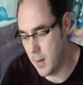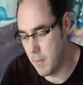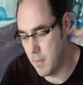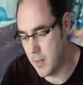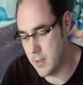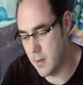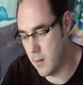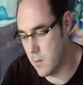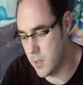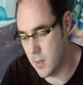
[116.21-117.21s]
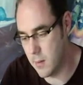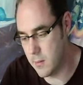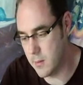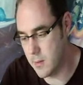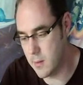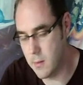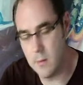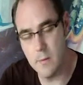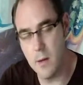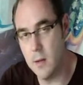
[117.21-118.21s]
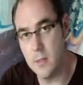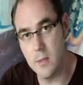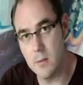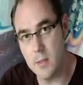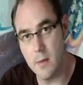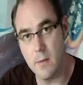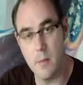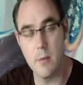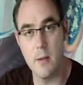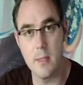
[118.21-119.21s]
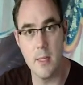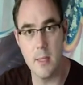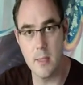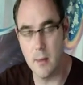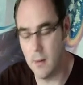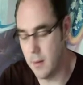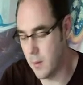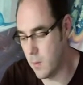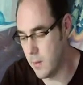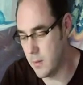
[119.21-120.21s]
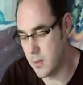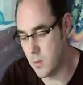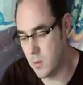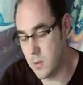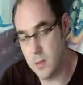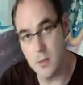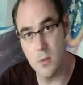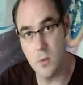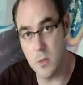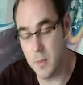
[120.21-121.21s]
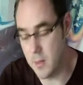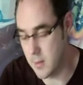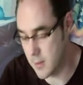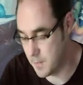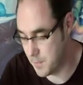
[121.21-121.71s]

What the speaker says: But there's no chance of hurting yourself in the process, unlike with Source and Source Burns.